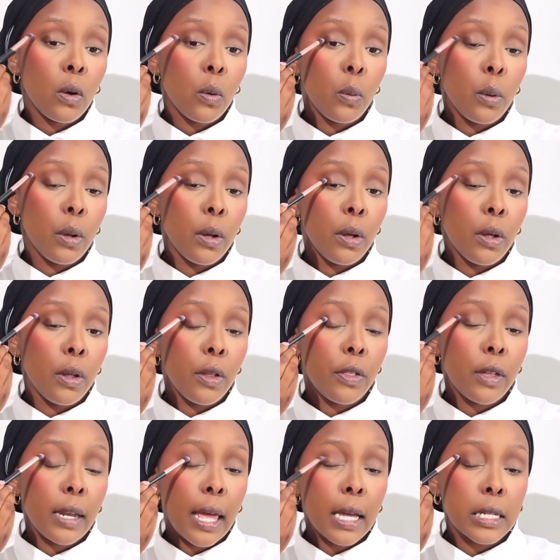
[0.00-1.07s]

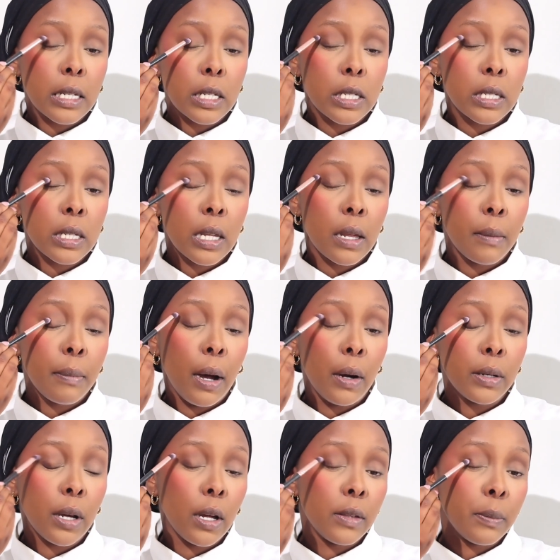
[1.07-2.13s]
with an excess
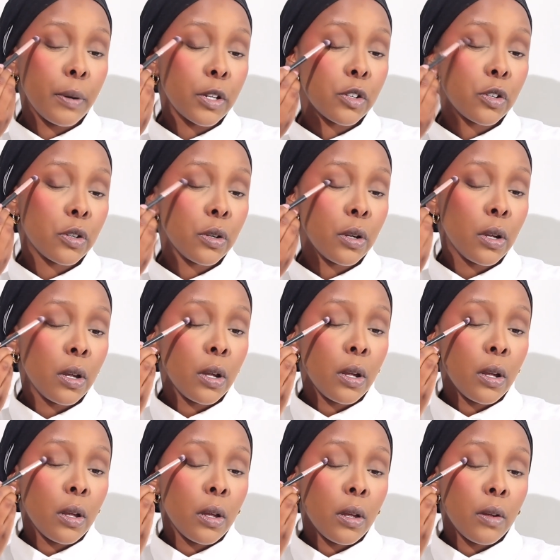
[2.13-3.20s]
powder on the brush.
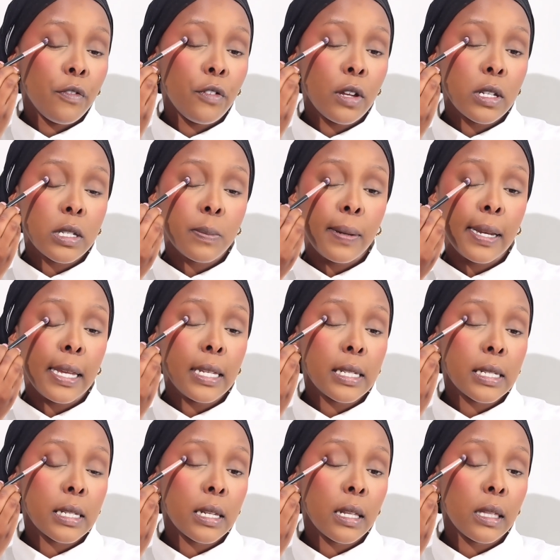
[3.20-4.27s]
First
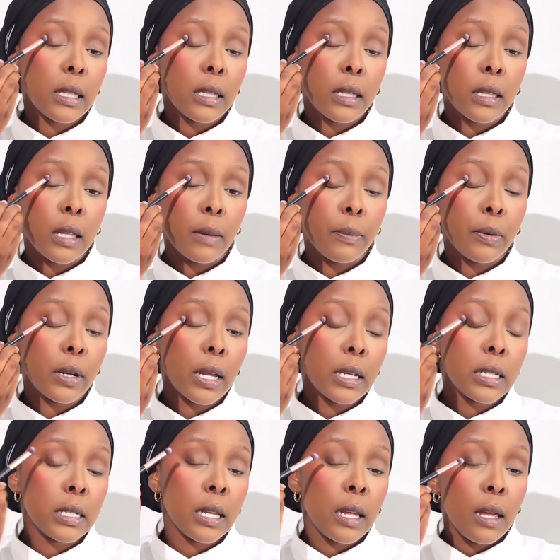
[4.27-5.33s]
place the
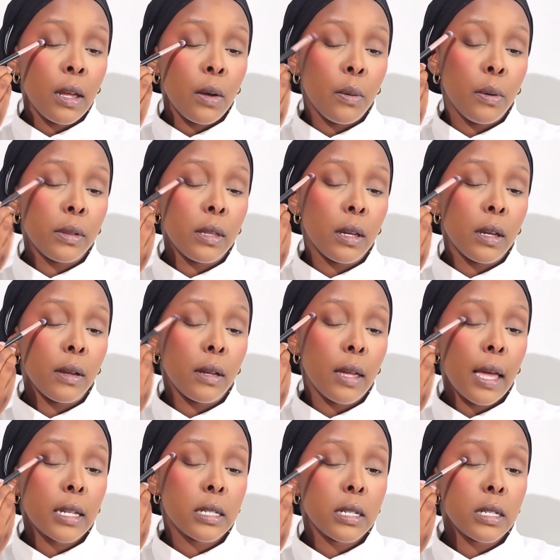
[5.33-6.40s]
product with the
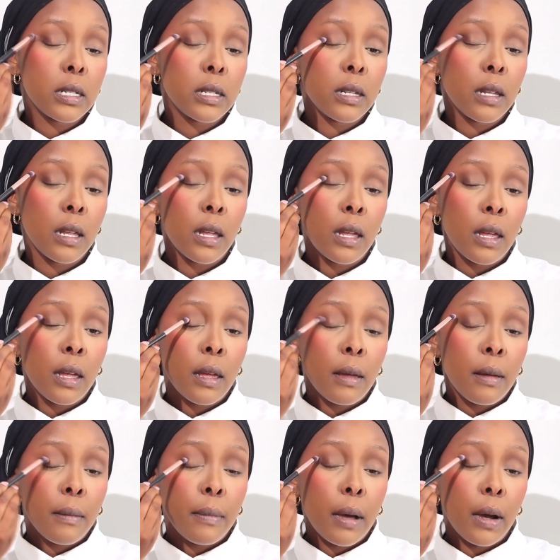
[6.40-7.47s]
excess
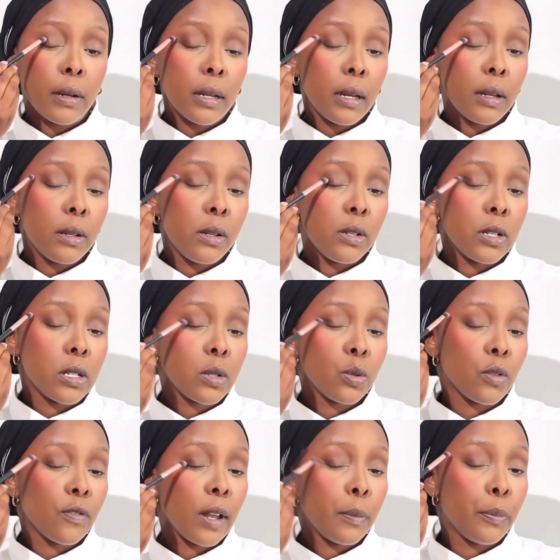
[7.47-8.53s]
powder, you just
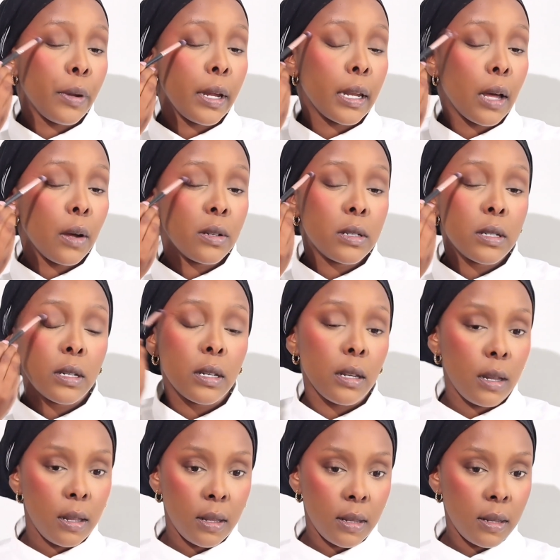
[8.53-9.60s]
sort of like bring it out,
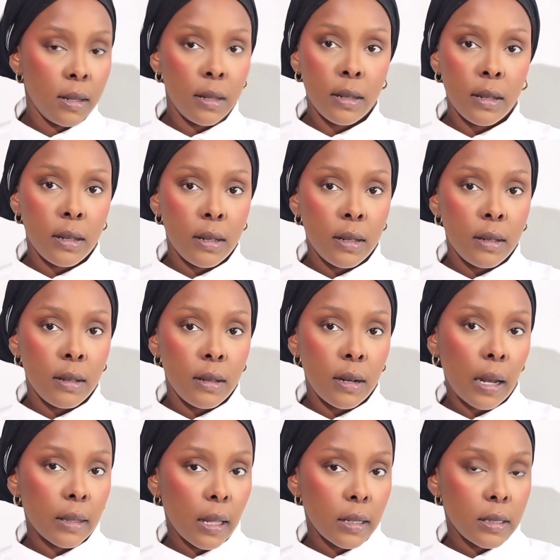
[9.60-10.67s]

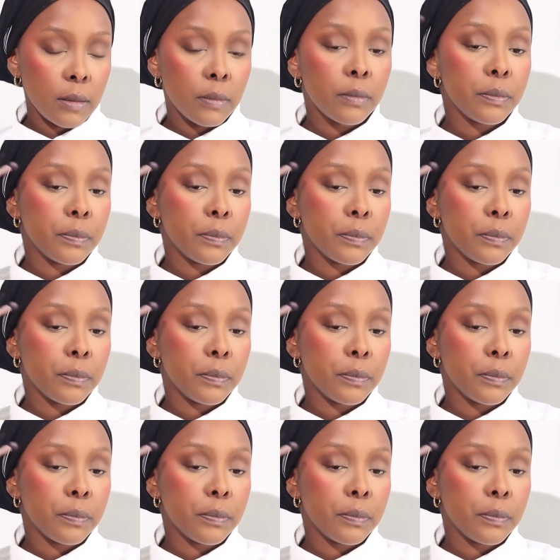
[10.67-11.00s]
like that.